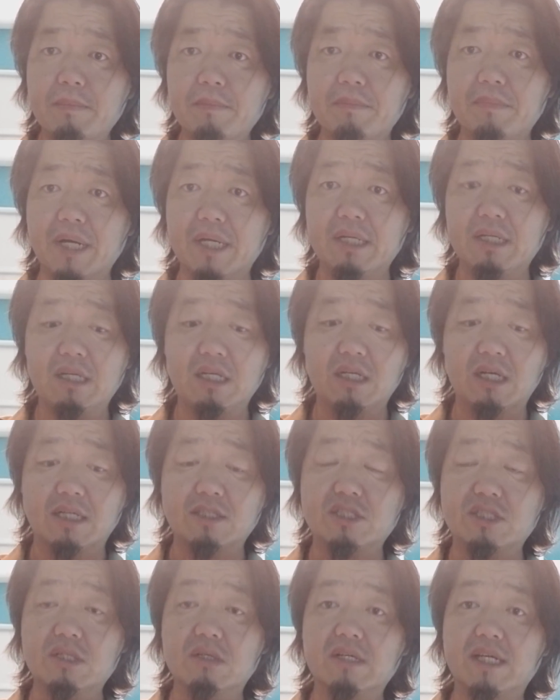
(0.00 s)
but I
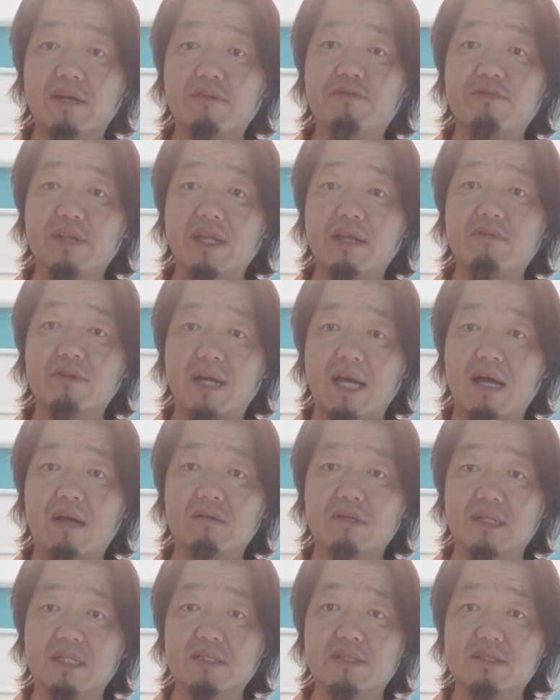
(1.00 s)
still get flavor
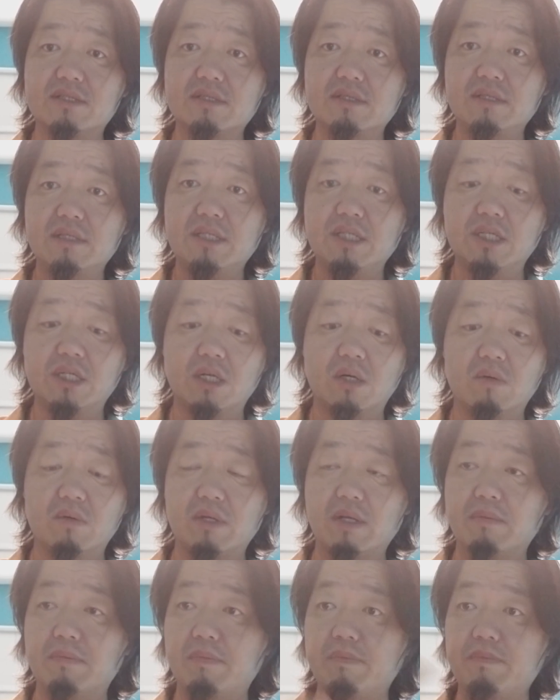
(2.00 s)
out of this. You know,
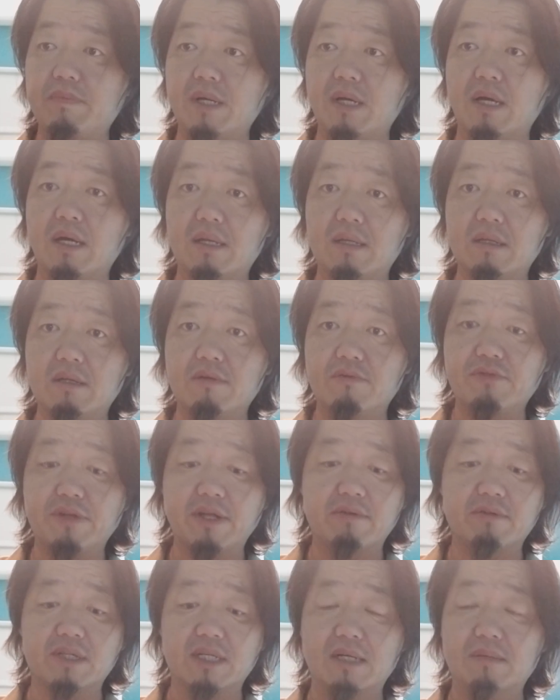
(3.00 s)
uh, the
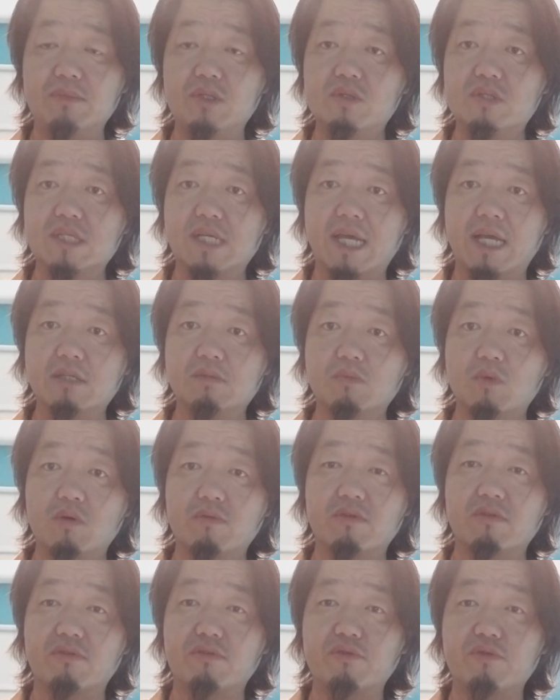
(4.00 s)
flavor that I'm using has more
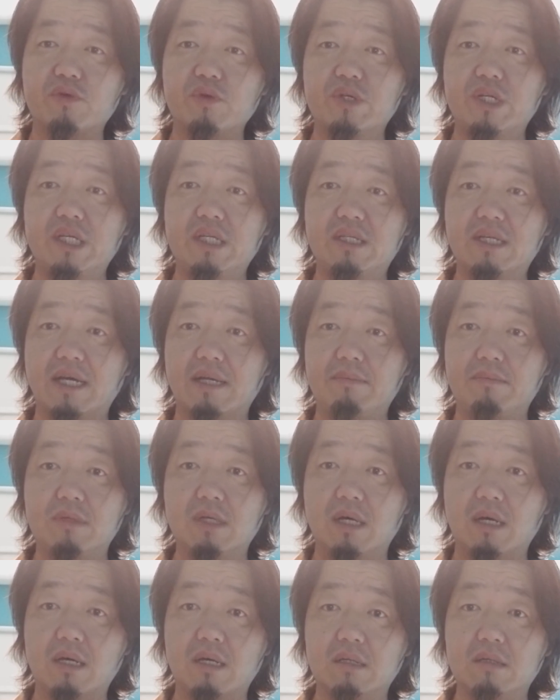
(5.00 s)
of a fruity type
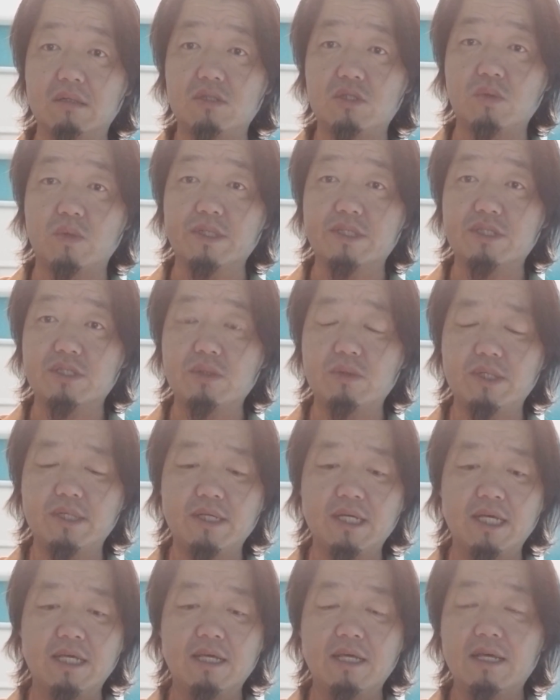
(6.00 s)
uh, twist to it.
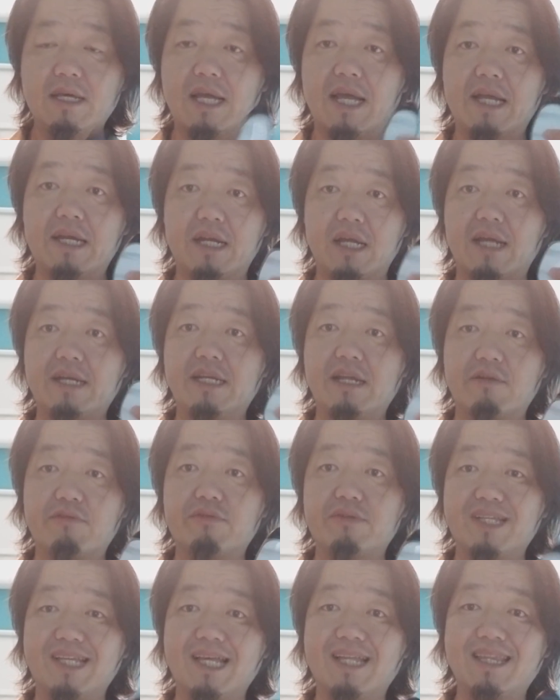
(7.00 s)
And I
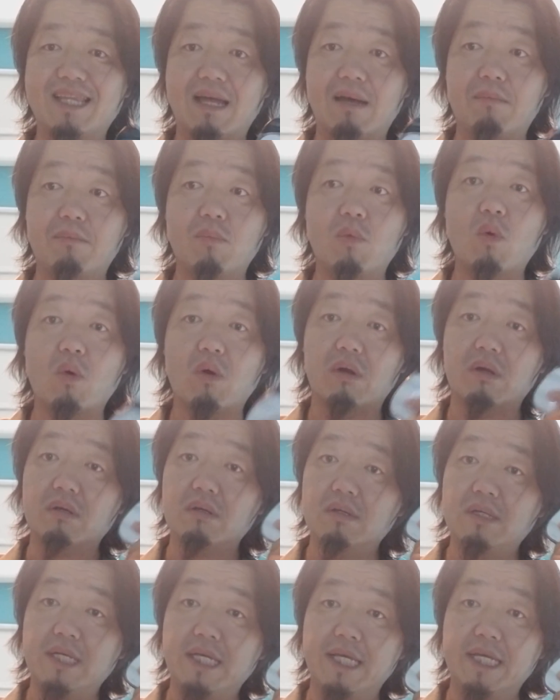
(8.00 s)
definitely get that more
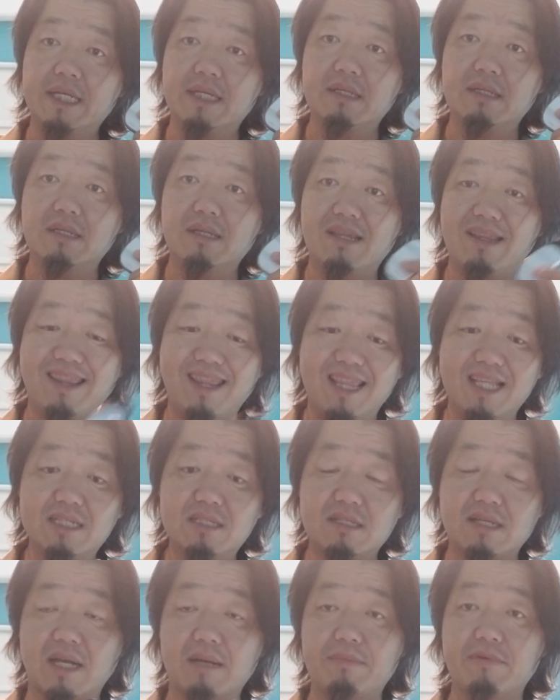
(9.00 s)
in
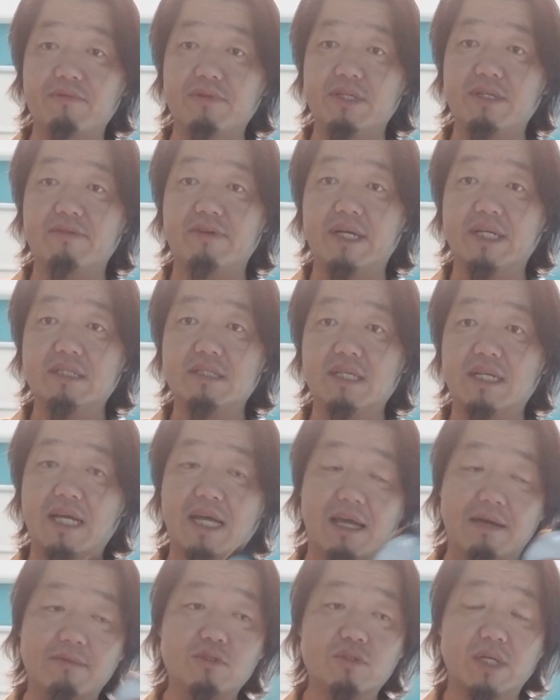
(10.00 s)
this type of a device. And I
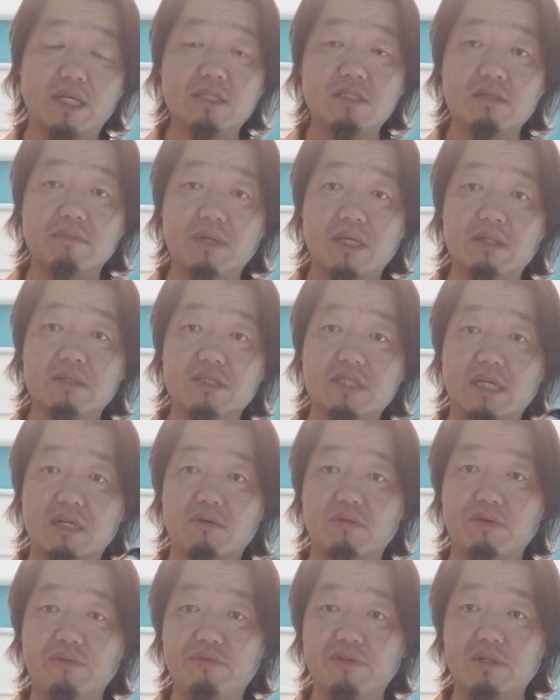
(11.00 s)
have tried some others that are
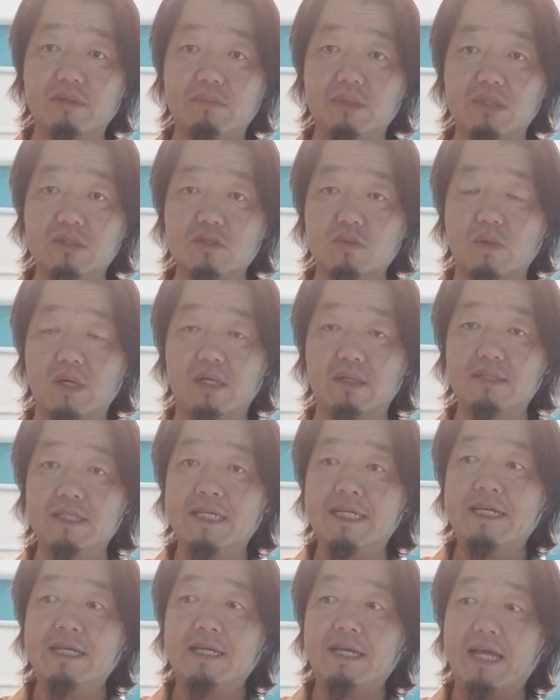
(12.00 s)
refillable as well.
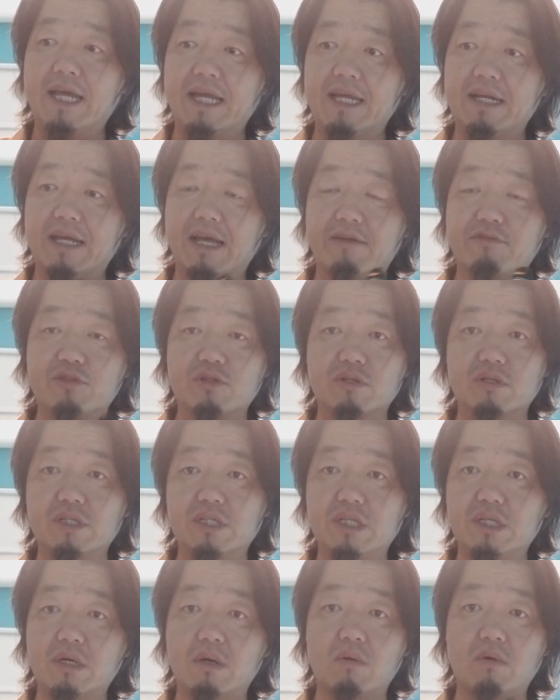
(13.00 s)
And after,
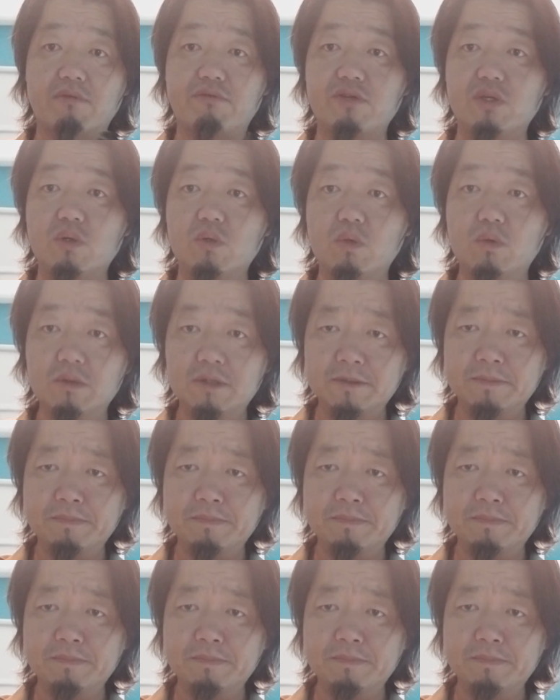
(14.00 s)
you know, a few